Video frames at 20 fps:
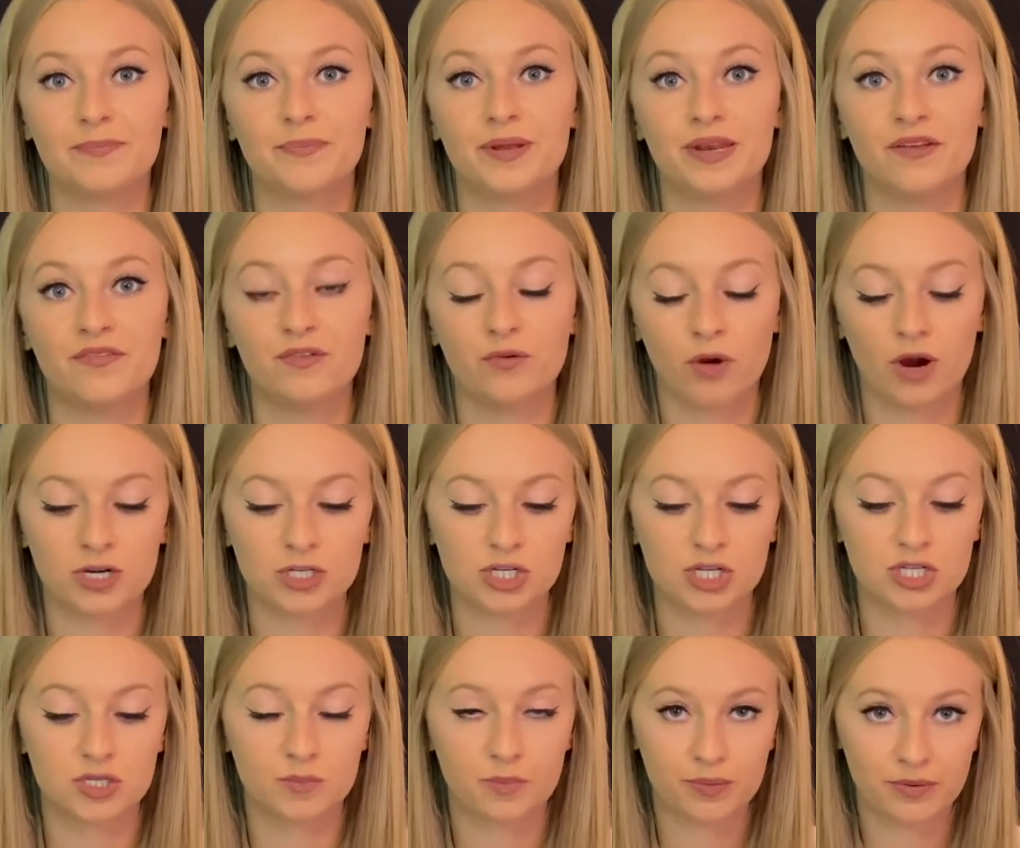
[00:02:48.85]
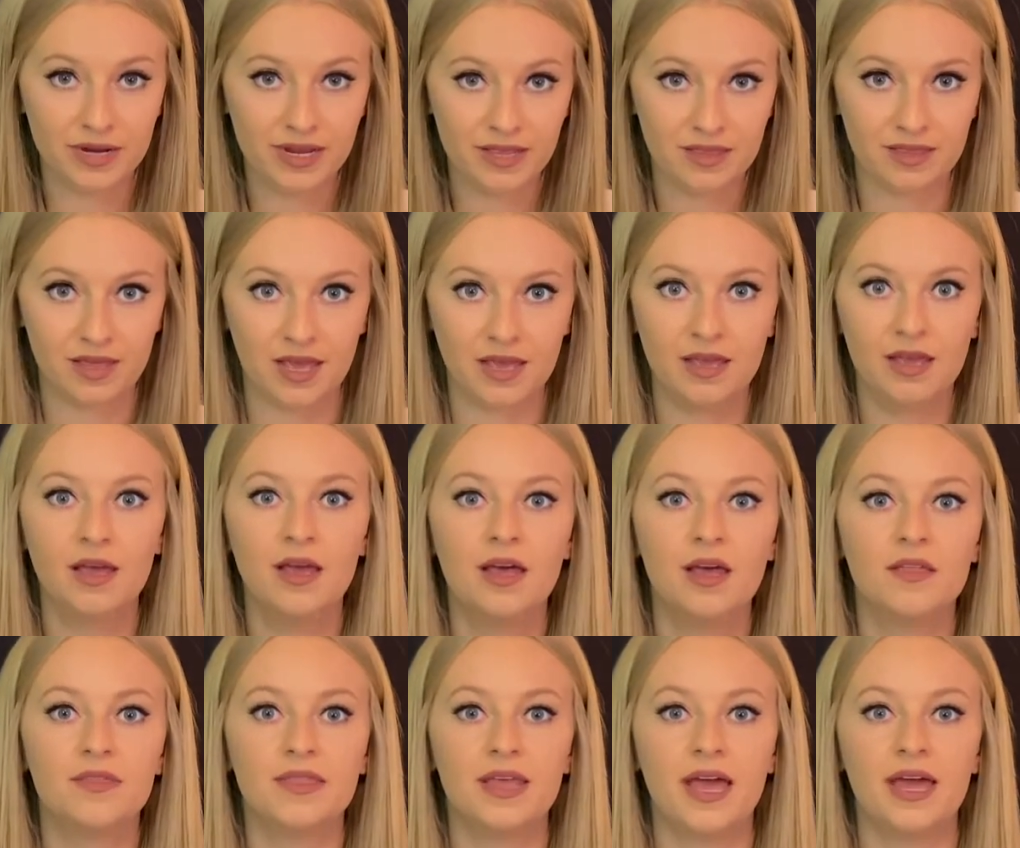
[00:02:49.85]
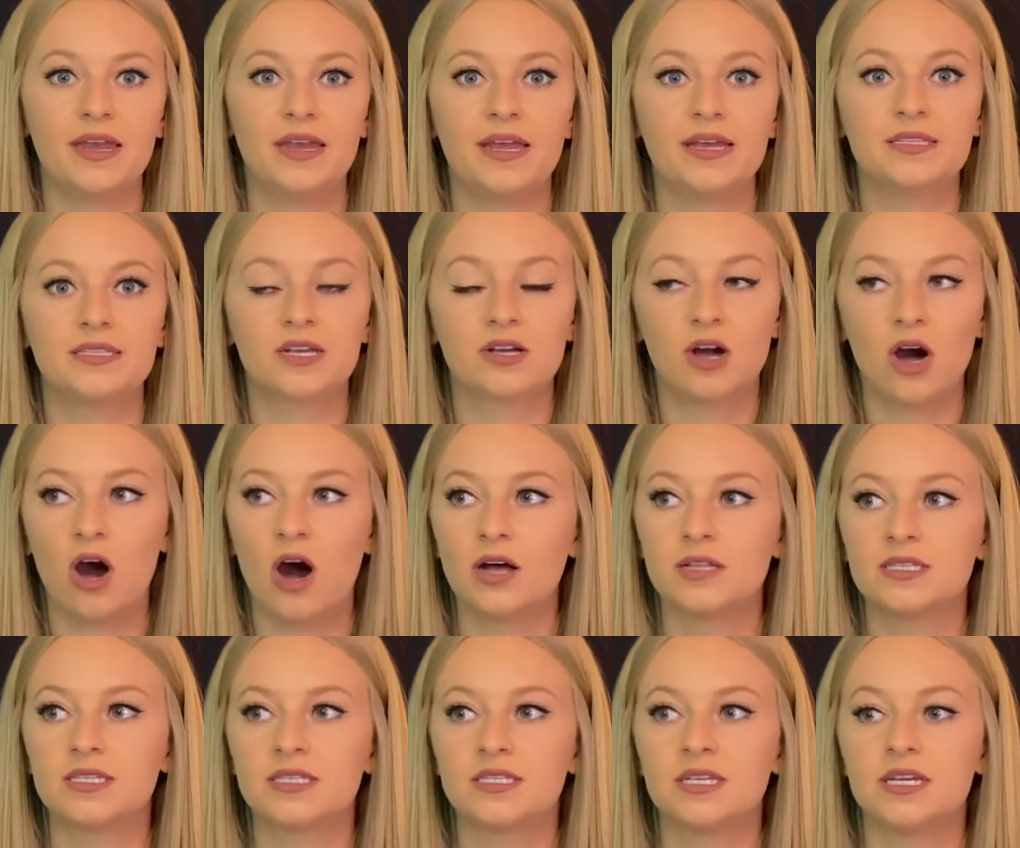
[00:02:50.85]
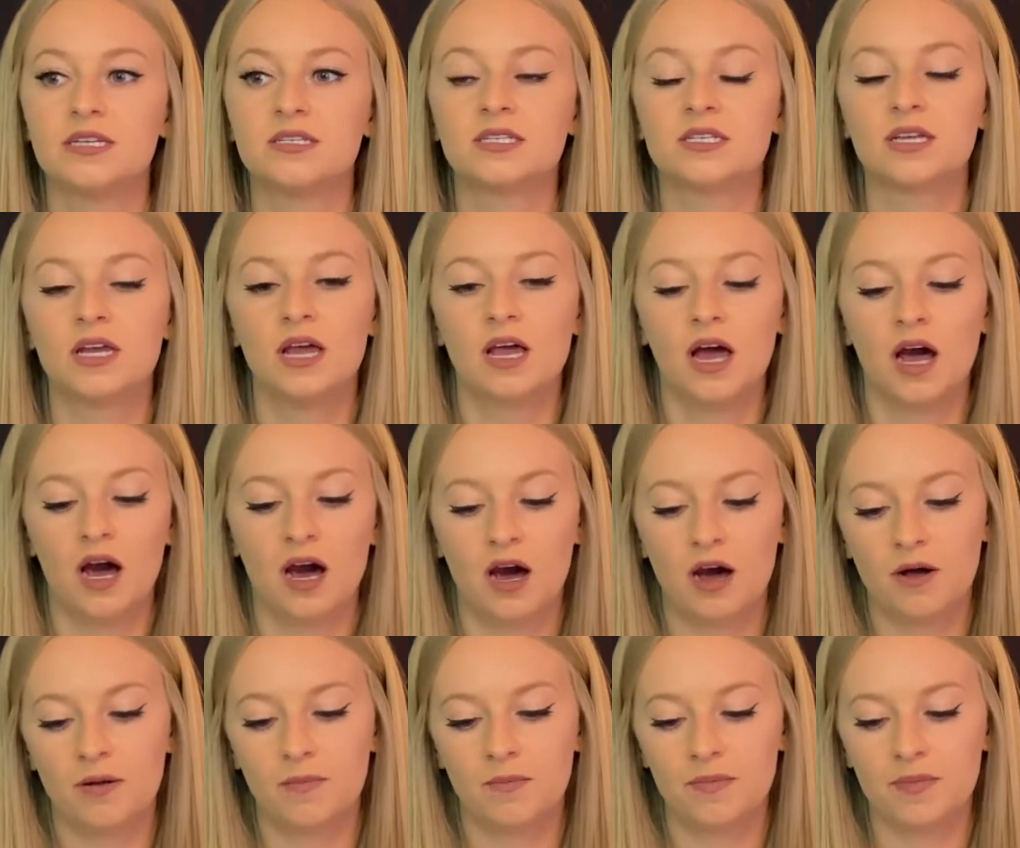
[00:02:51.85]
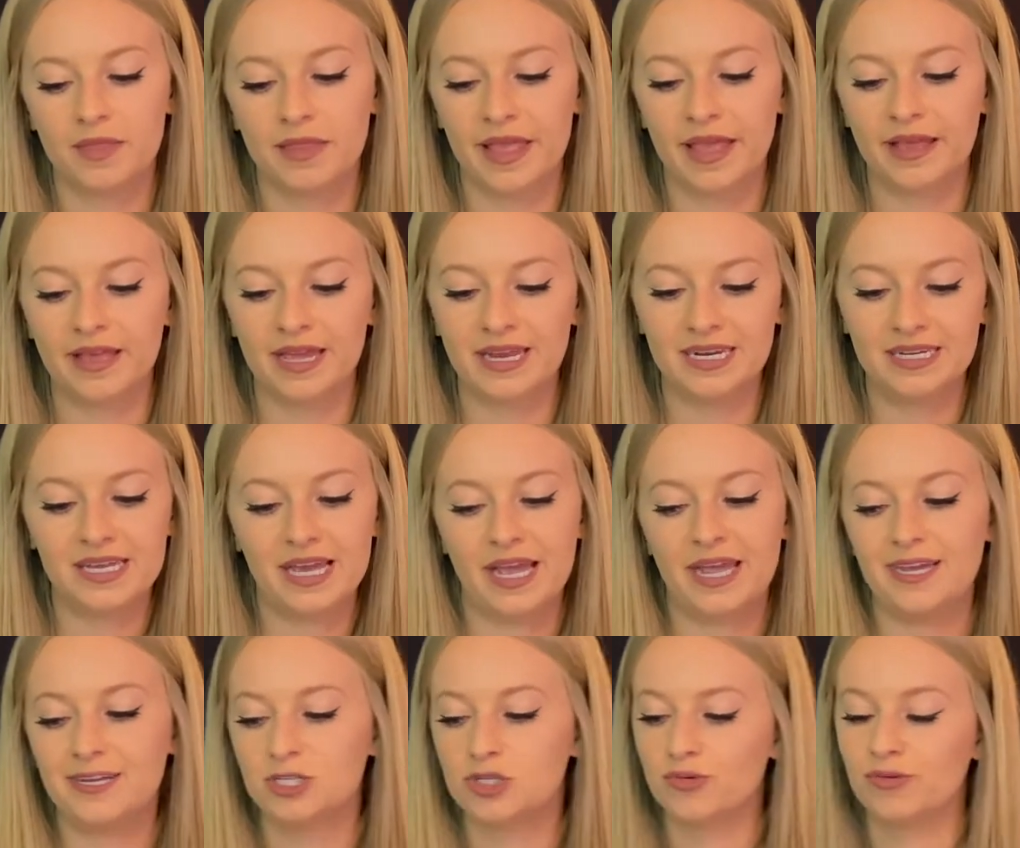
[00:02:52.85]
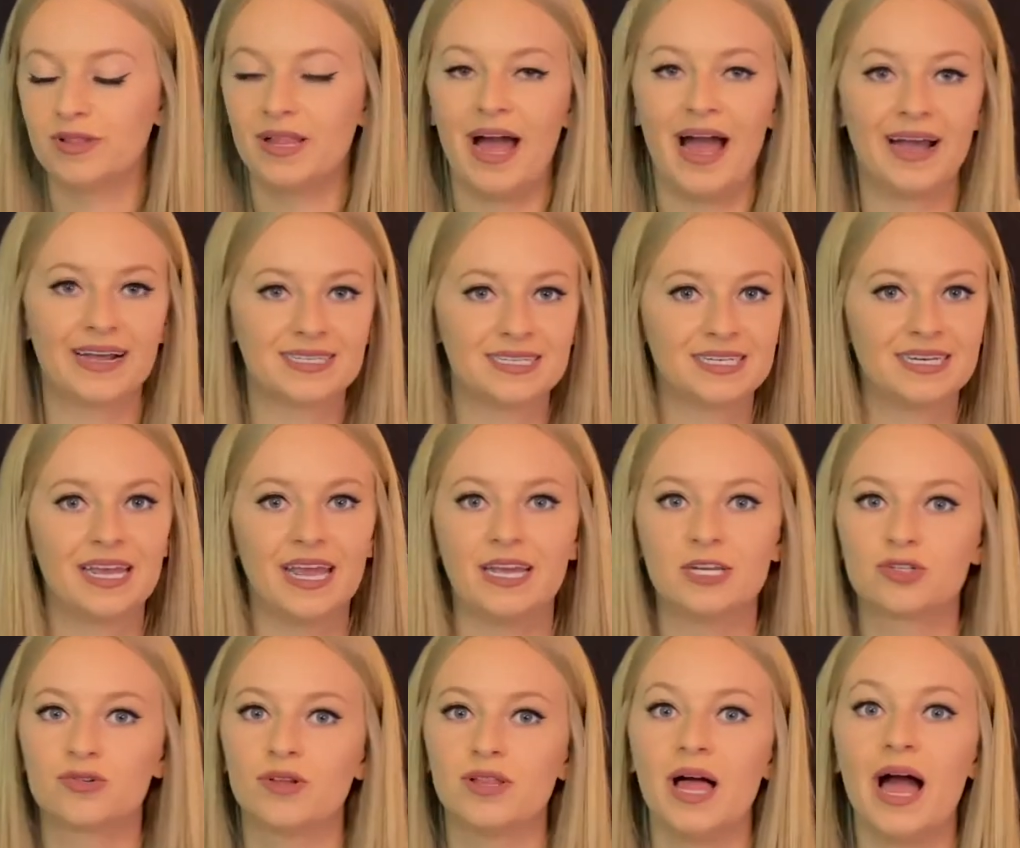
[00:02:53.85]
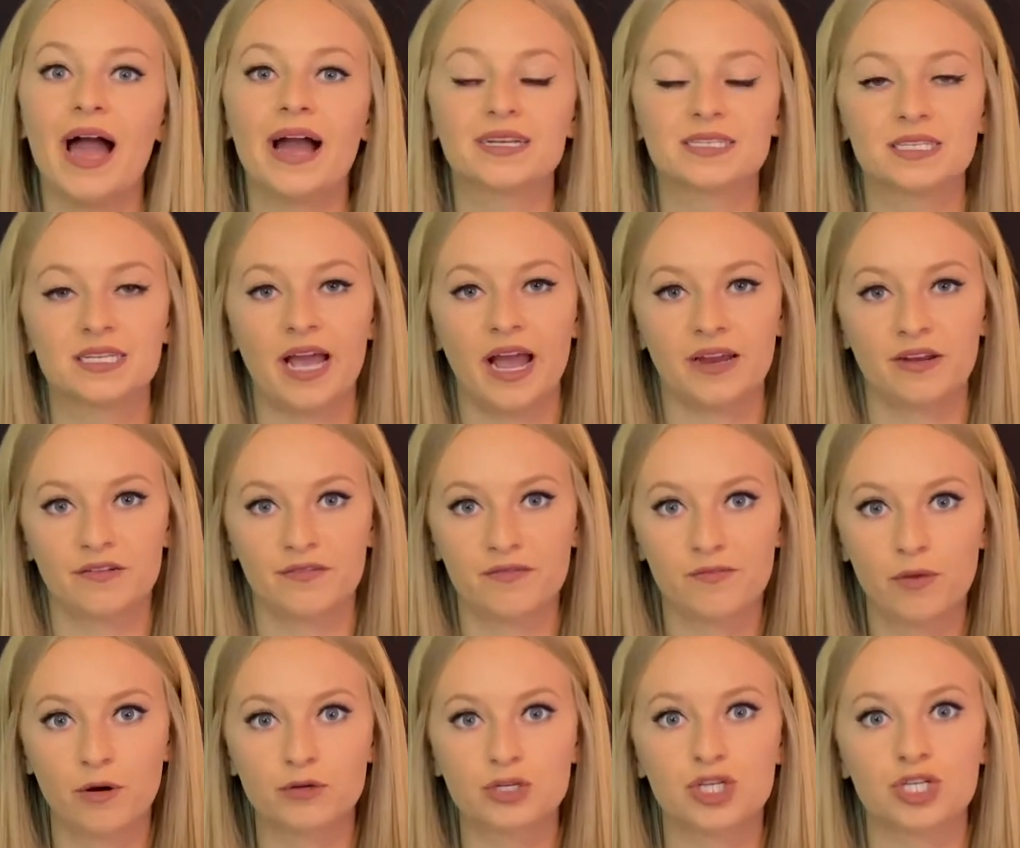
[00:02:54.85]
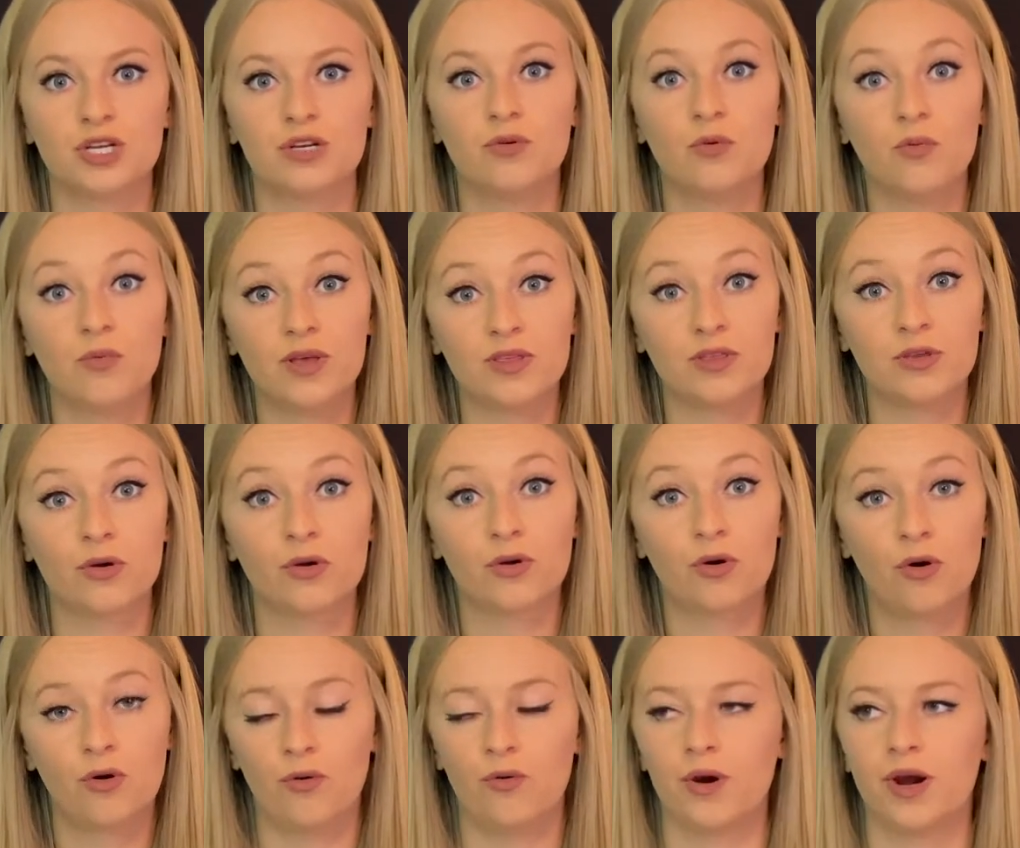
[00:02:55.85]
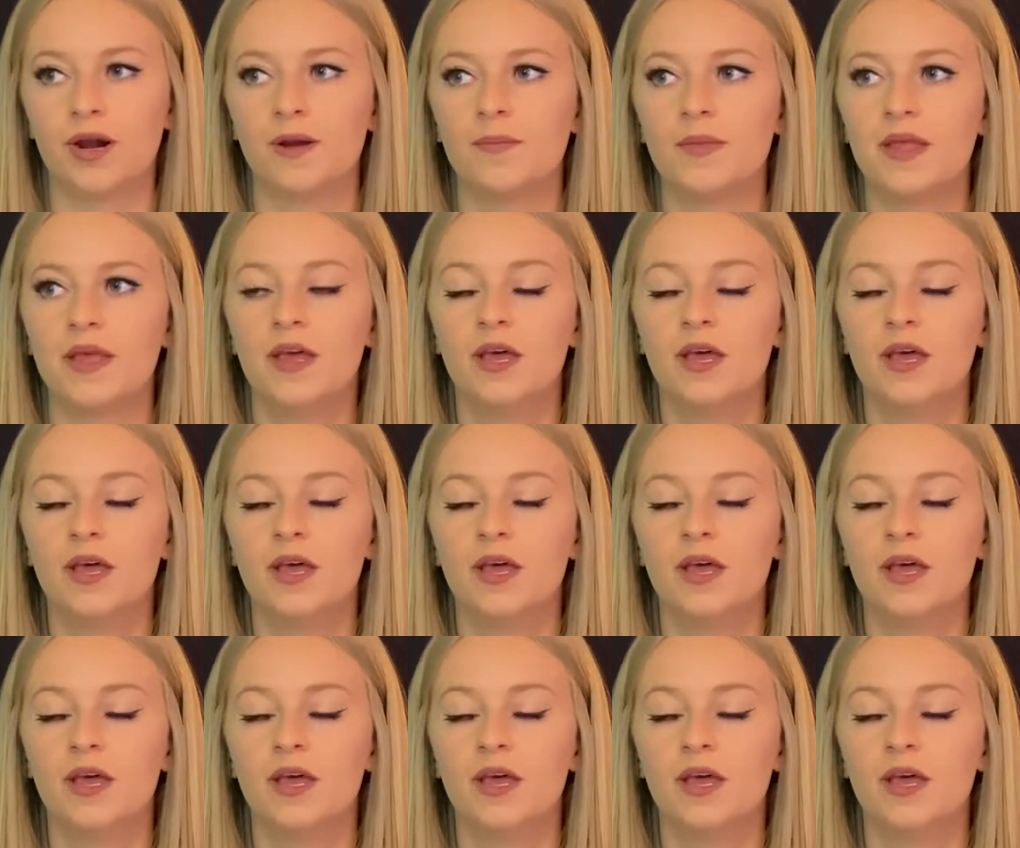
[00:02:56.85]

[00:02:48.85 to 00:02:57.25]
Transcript: But if you are just breathing, then it's a constant like engage, relax kind of motion with your core.